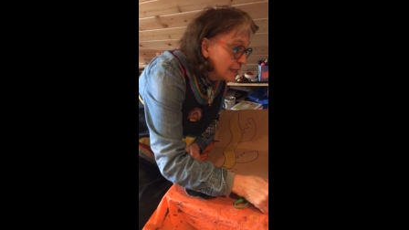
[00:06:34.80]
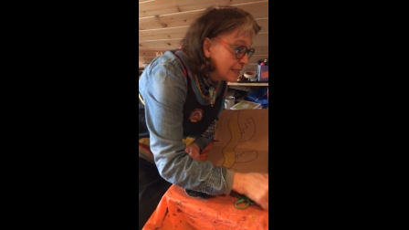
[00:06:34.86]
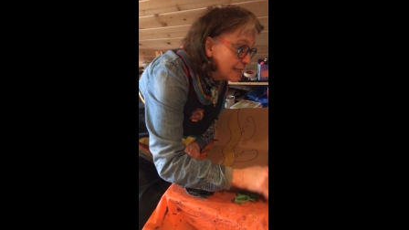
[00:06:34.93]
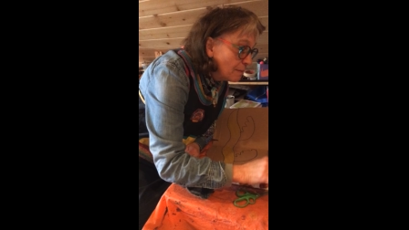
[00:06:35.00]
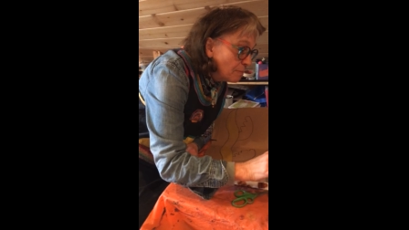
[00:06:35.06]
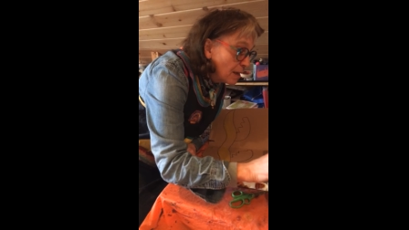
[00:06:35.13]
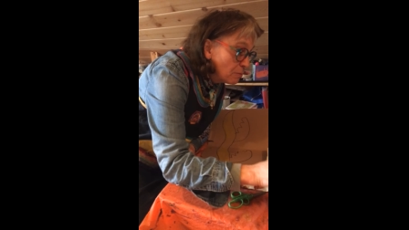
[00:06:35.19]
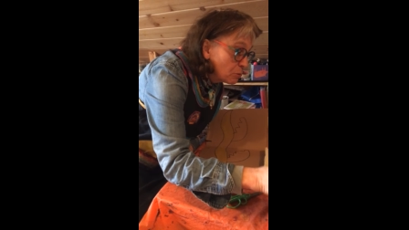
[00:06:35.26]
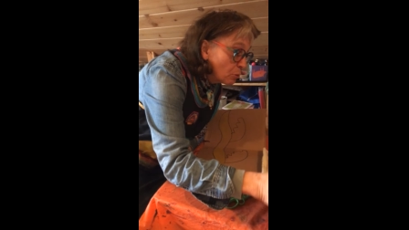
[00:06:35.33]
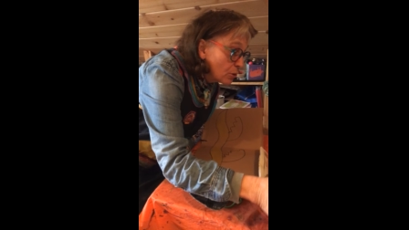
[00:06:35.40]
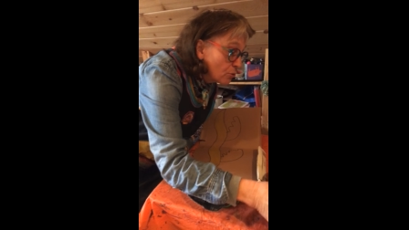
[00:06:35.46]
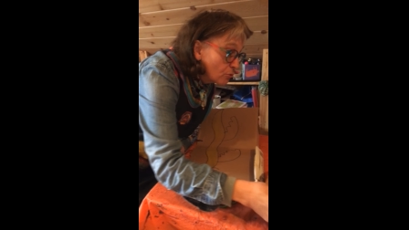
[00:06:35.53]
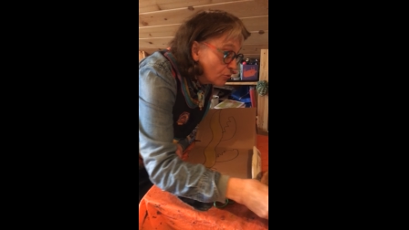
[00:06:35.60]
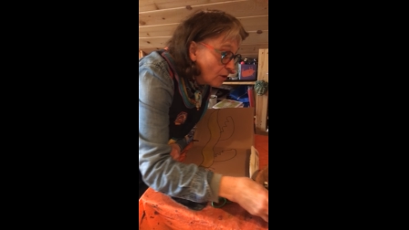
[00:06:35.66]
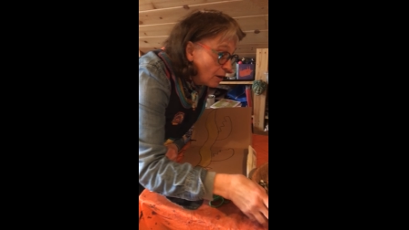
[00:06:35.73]
Sometimes what
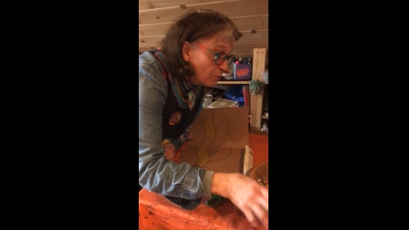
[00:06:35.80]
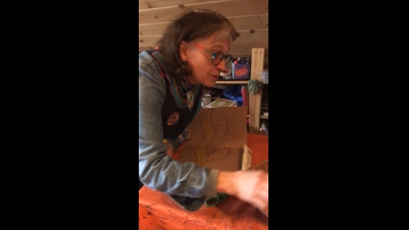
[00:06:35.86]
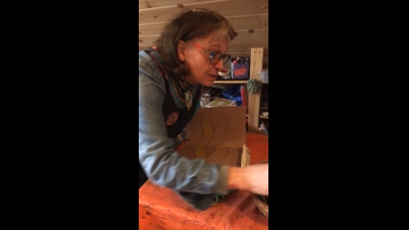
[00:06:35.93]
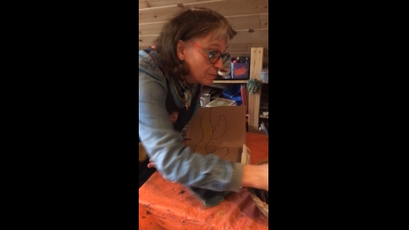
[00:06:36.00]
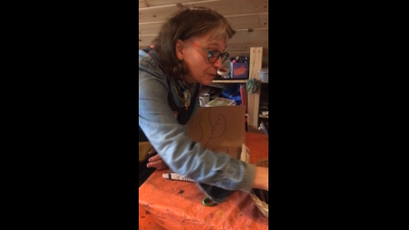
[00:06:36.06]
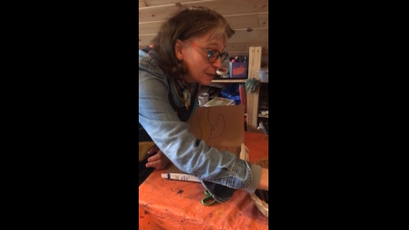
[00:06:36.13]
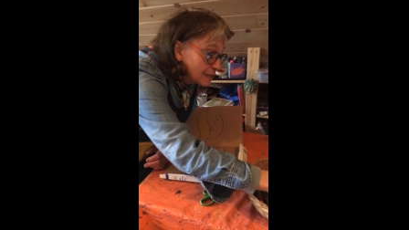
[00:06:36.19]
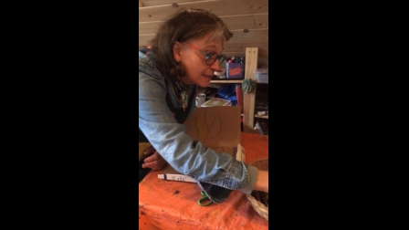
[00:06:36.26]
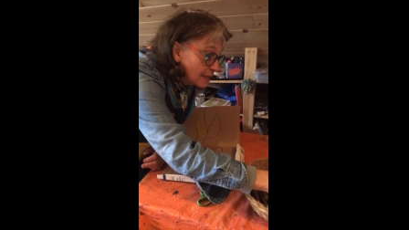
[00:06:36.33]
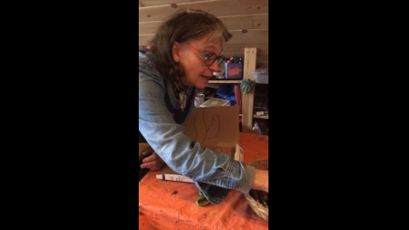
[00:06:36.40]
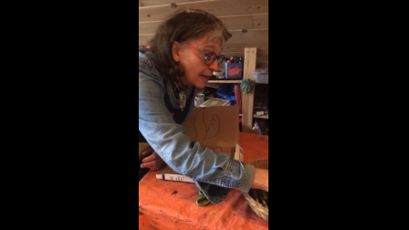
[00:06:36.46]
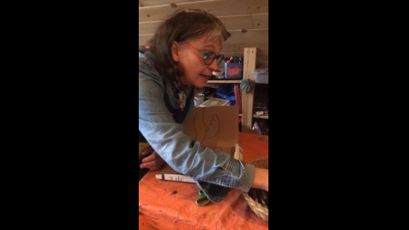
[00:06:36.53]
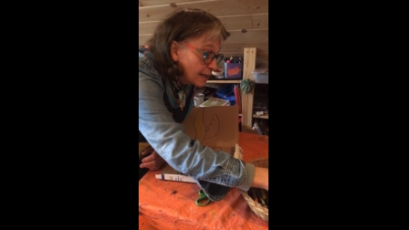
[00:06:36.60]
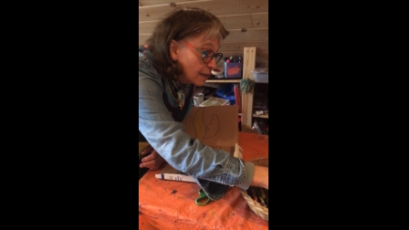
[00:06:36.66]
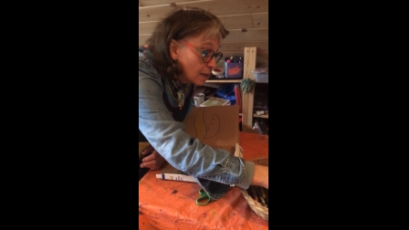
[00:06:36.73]
you thought was a
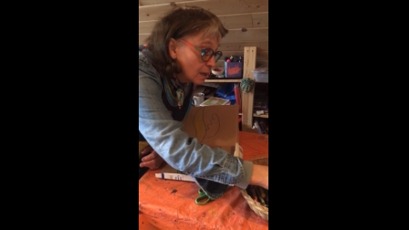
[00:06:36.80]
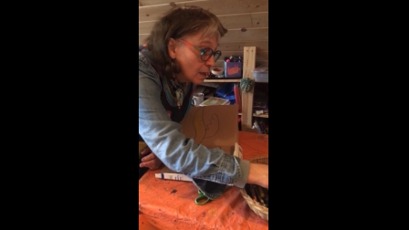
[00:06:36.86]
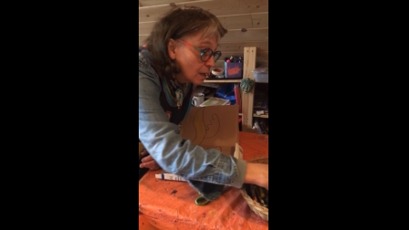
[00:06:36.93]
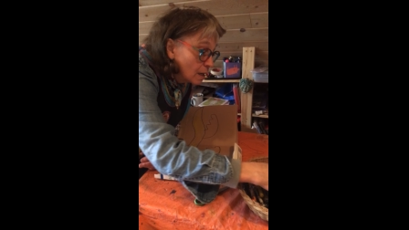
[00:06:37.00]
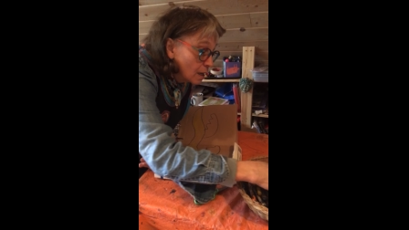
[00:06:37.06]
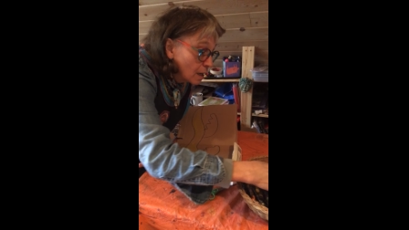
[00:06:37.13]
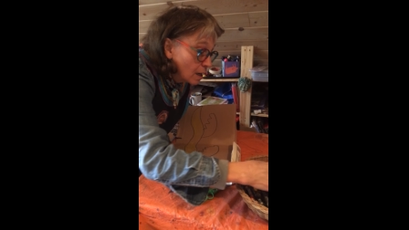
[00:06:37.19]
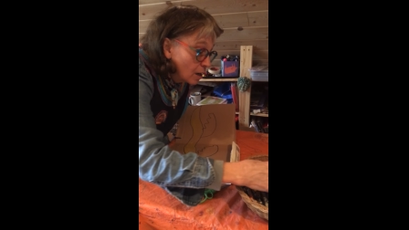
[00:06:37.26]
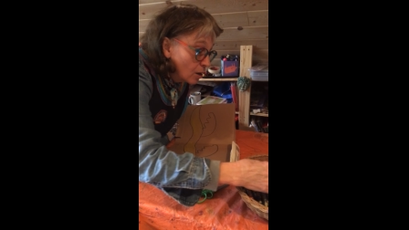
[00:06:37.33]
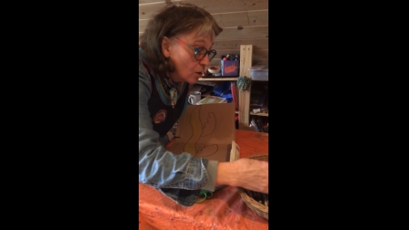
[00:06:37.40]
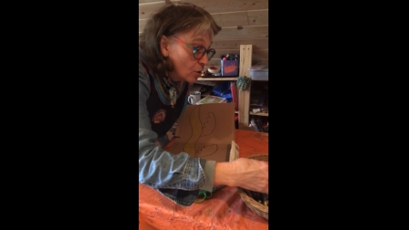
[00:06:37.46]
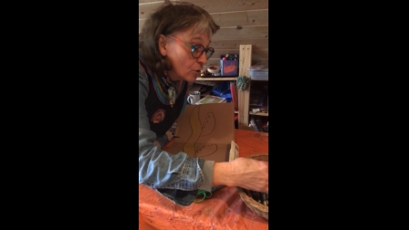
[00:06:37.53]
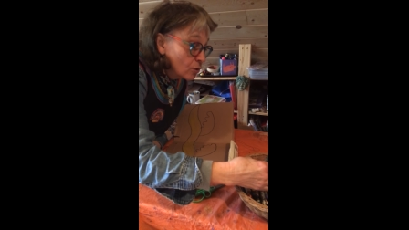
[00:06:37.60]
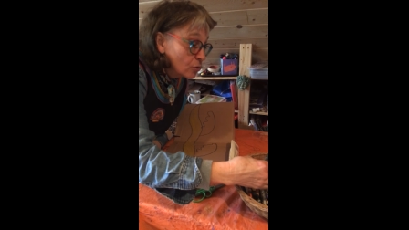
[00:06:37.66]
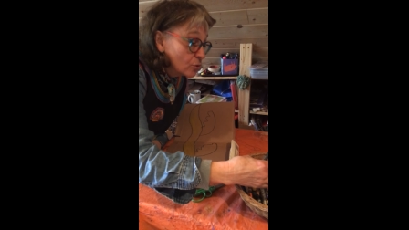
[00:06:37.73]
mistake
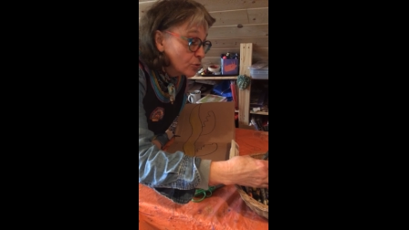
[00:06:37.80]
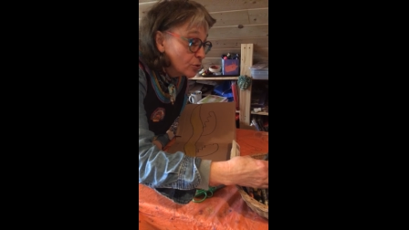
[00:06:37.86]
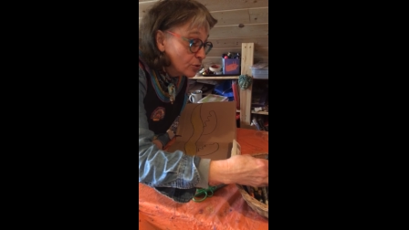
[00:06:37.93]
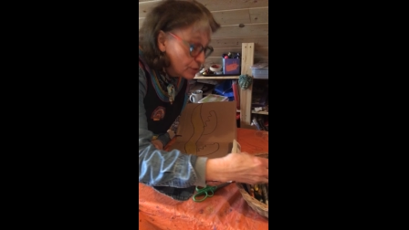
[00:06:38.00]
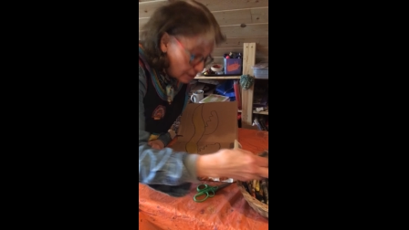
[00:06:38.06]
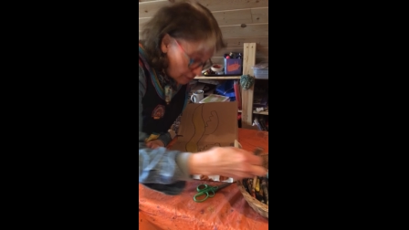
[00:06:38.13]
turns